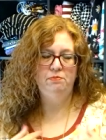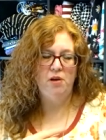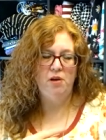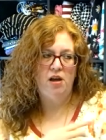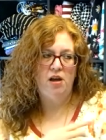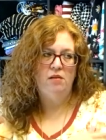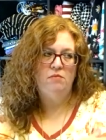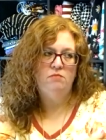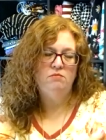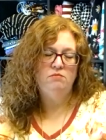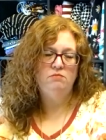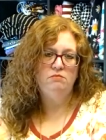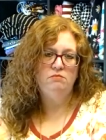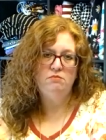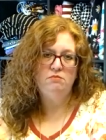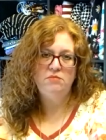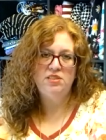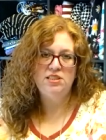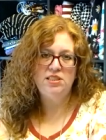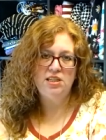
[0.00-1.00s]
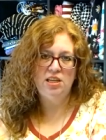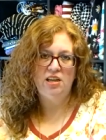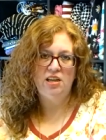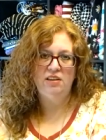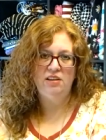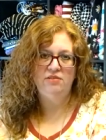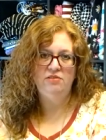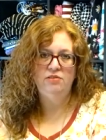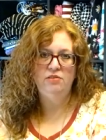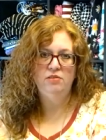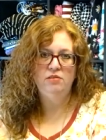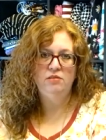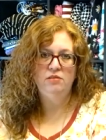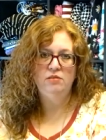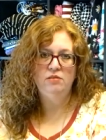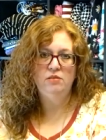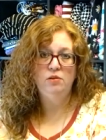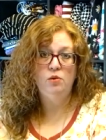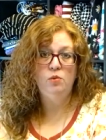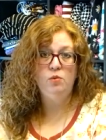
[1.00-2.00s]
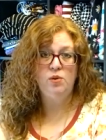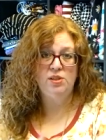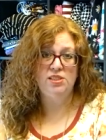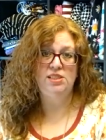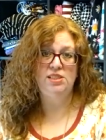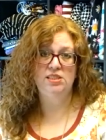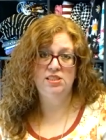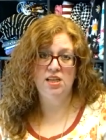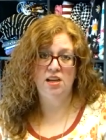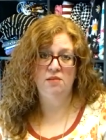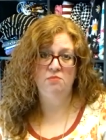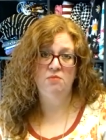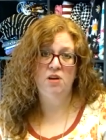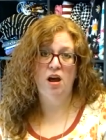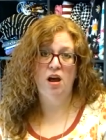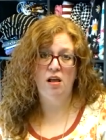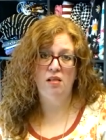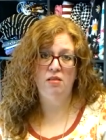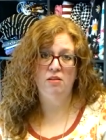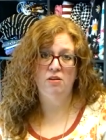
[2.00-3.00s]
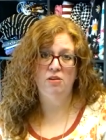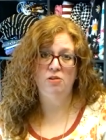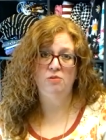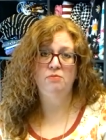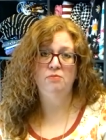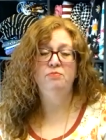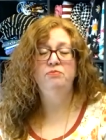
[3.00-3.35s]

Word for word: um, sleeve was the same color.